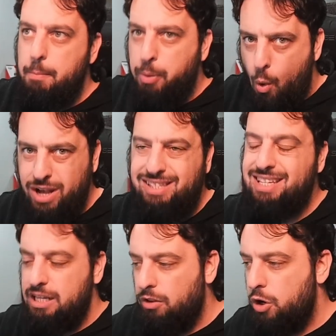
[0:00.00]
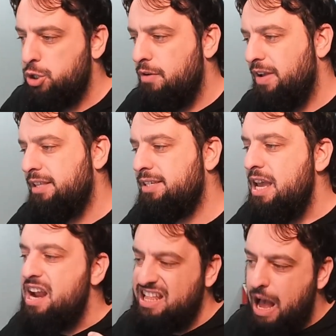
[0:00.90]
points in larger events,
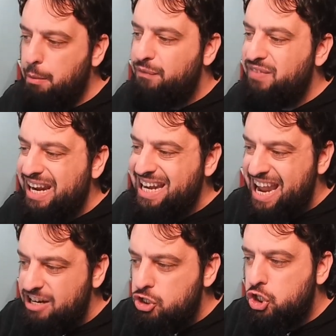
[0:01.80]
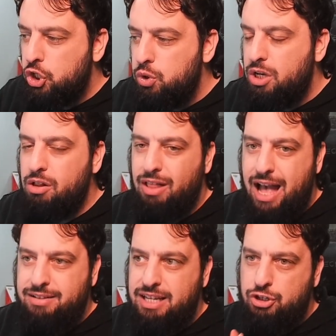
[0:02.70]
and that will feed into the
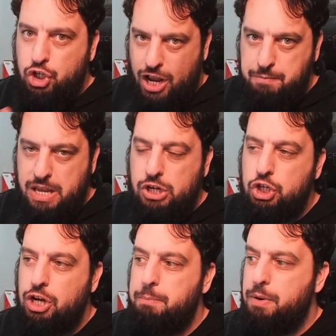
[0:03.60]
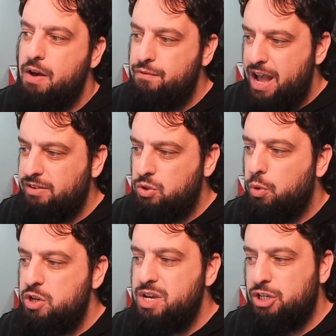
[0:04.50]
Galactic Championship event
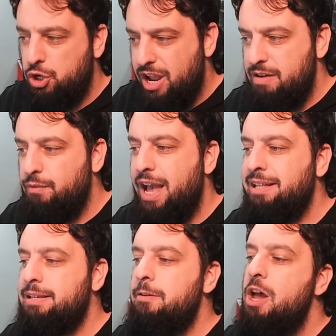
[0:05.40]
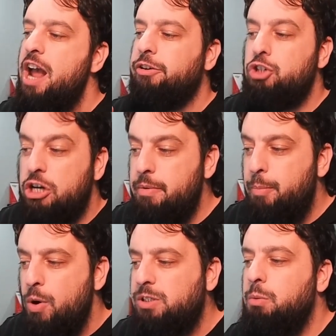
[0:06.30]
where you get your invite, and your tournament
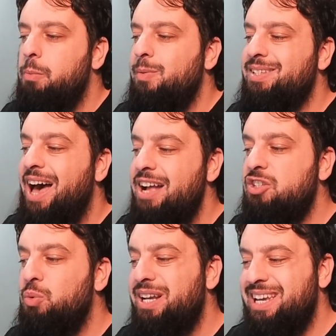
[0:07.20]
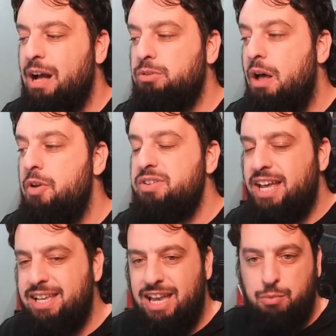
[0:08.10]
points will be tied to an account on their
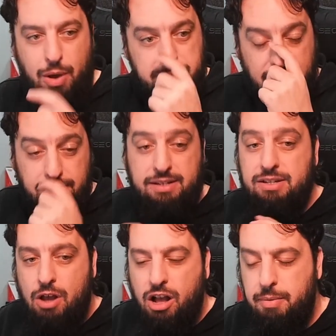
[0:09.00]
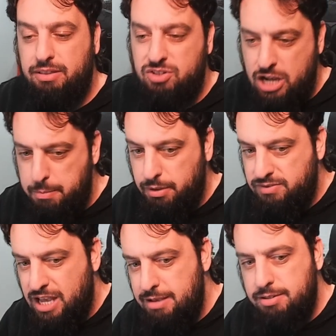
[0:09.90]
dedicated website. They did talk about this a couple of
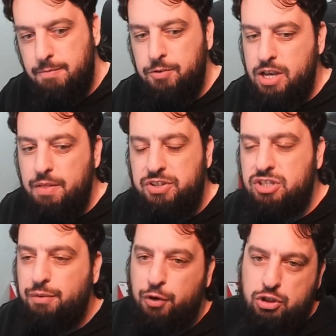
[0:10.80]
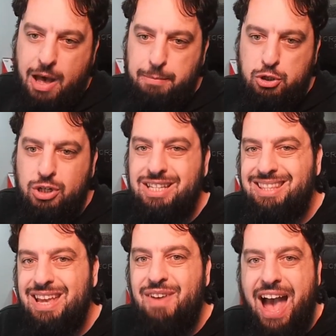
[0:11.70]
times. This is the first opportunity
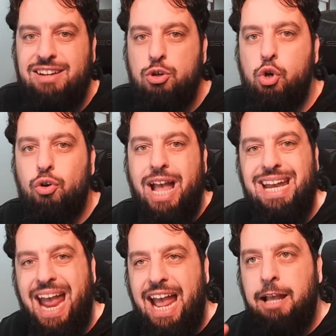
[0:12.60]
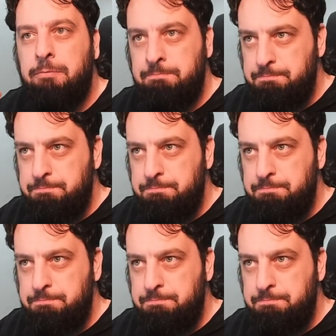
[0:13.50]
that they've had to create a